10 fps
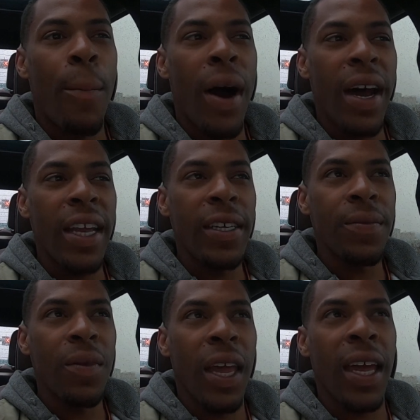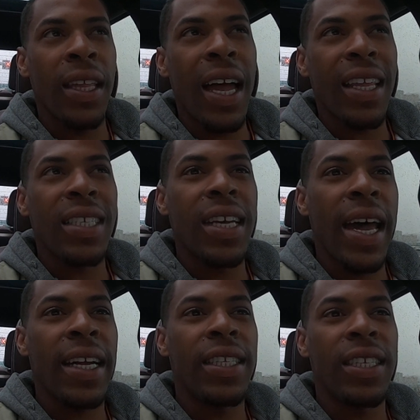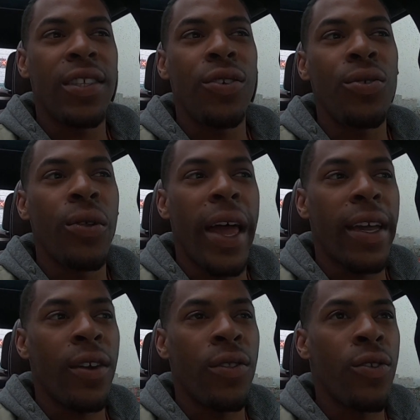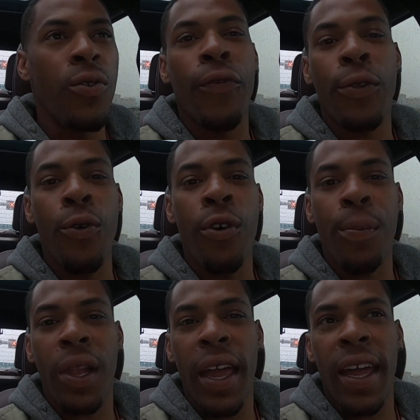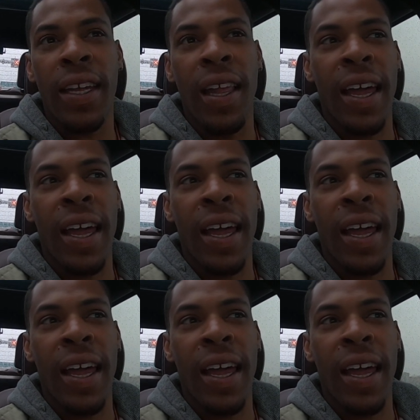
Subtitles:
bought it, and I decided to do like a new floor plan,